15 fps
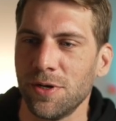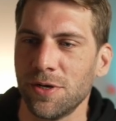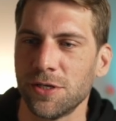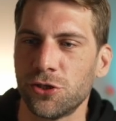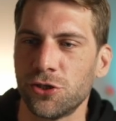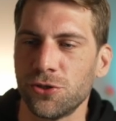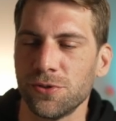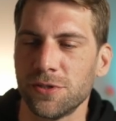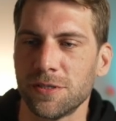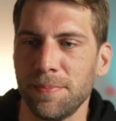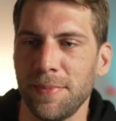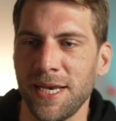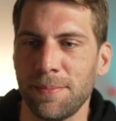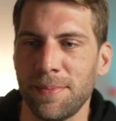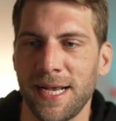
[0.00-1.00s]
We're gonna choose
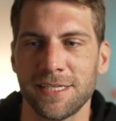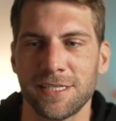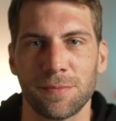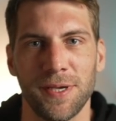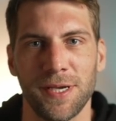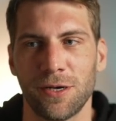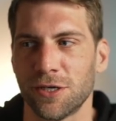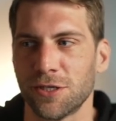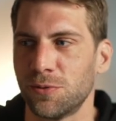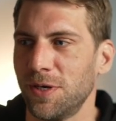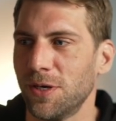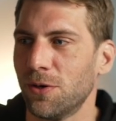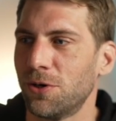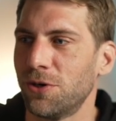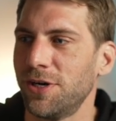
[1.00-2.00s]
MetaMask because
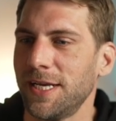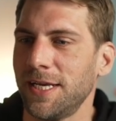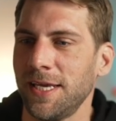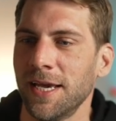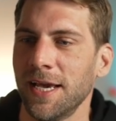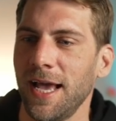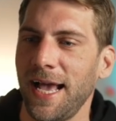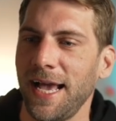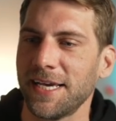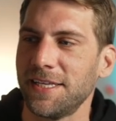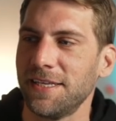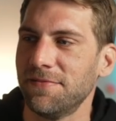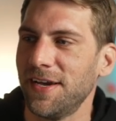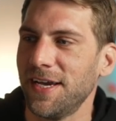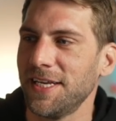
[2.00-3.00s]
we already already
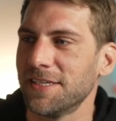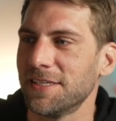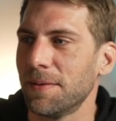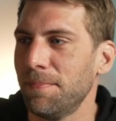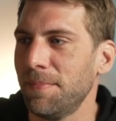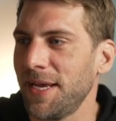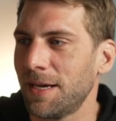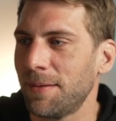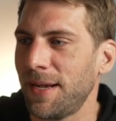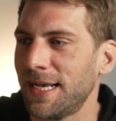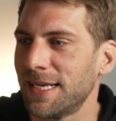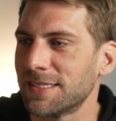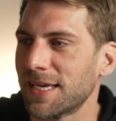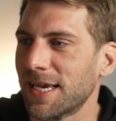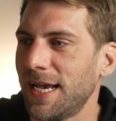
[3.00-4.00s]
activated
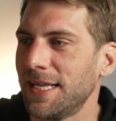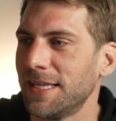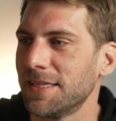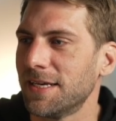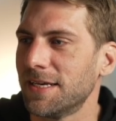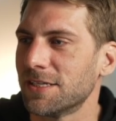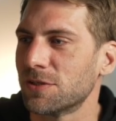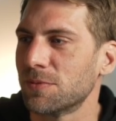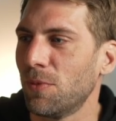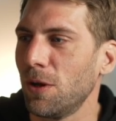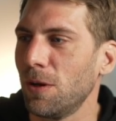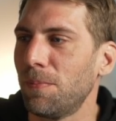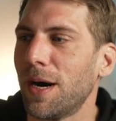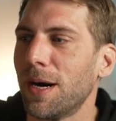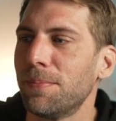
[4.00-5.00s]
MetaMask and a
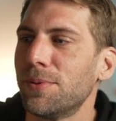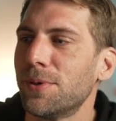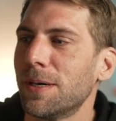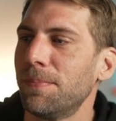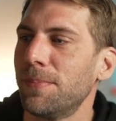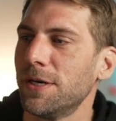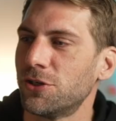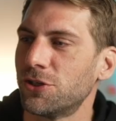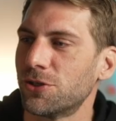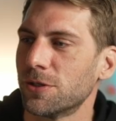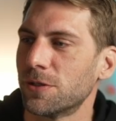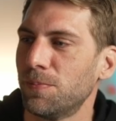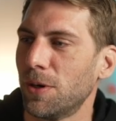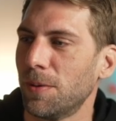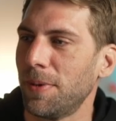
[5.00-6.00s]
small pop-up
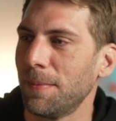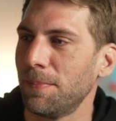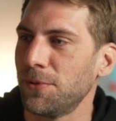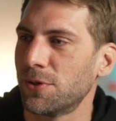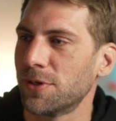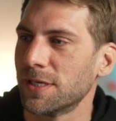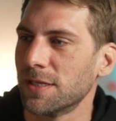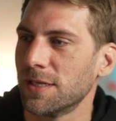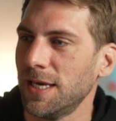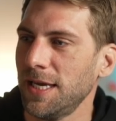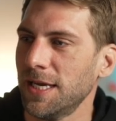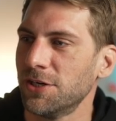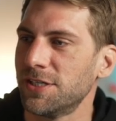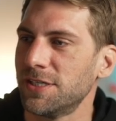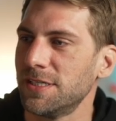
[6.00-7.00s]
should pop up. You can
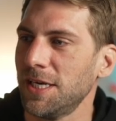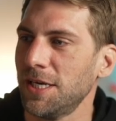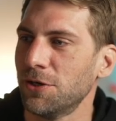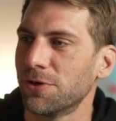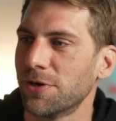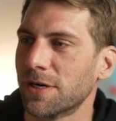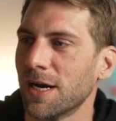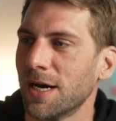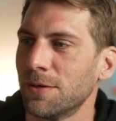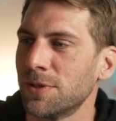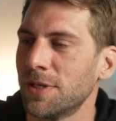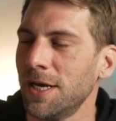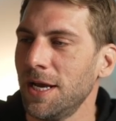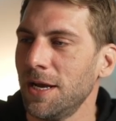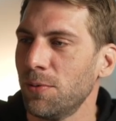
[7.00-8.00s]
here see your account.